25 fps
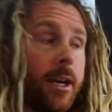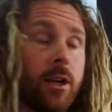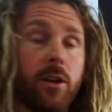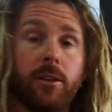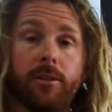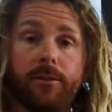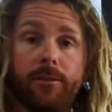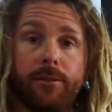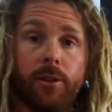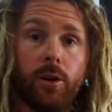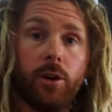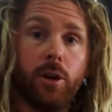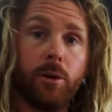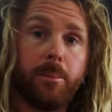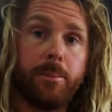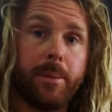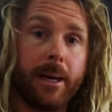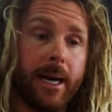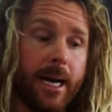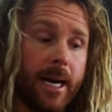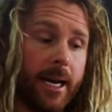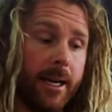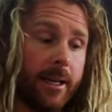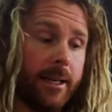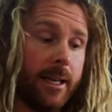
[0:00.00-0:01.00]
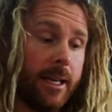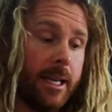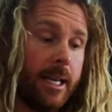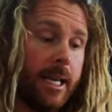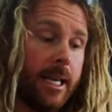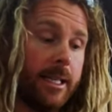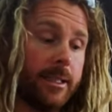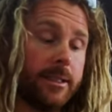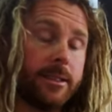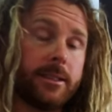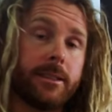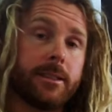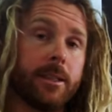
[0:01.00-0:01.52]
and a foil bag
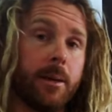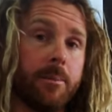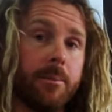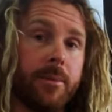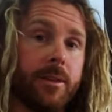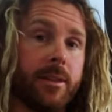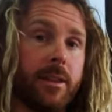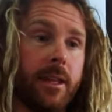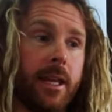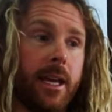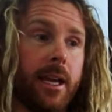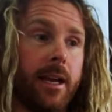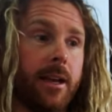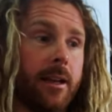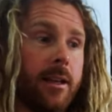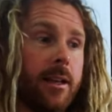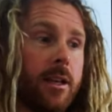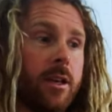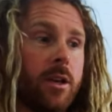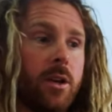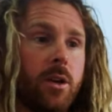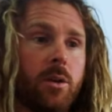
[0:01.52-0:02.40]
is something